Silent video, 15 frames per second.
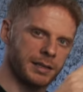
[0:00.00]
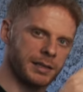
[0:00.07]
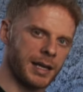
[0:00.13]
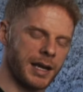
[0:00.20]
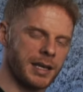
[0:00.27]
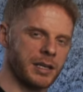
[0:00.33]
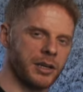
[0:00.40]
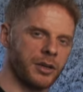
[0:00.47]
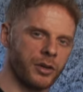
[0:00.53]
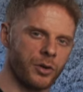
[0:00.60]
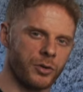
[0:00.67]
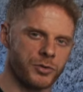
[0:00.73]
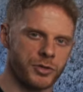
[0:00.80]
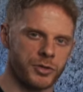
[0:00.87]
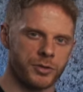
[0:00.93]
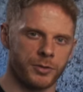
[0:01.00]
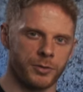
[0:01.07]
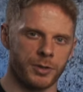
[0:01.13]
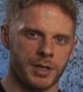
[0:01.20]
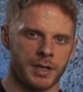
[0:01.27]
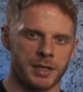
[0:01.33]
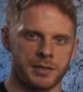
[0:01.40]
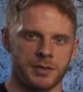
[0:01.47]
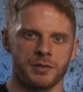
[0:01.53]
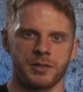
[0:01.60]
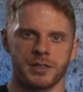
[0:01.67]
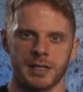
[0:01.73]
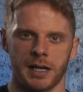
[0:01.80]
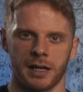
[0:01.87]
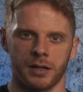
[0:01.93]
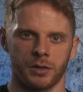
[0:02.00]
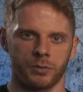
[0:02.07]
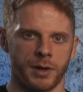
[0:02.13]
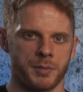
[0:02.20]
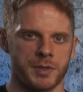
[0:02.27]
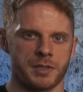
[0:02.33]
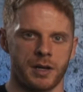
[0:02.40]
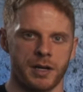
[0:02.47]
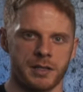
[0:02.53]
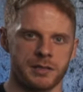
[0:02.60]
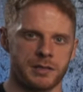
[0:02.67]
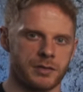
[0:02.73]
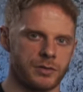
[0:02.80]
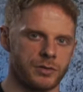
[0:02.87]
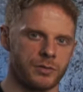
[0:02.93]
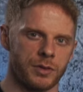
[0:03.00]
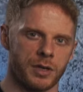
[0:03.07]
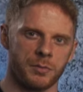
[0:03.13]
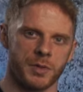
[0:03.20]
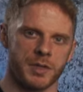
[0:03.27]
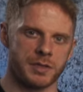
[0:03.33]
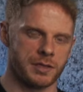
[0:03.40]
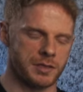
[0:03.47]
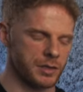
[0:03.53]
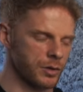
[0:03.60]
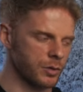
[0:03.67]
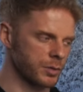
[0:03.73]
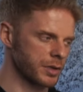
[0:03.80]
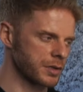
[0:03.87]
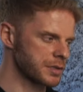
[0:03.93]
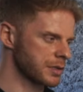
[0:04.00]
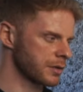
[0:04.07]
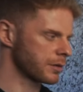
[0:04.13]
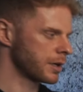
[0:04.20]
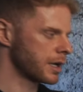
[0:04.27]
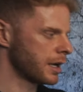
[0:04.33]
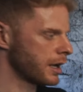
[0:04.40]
that you can go through to sell web design to a business owner. So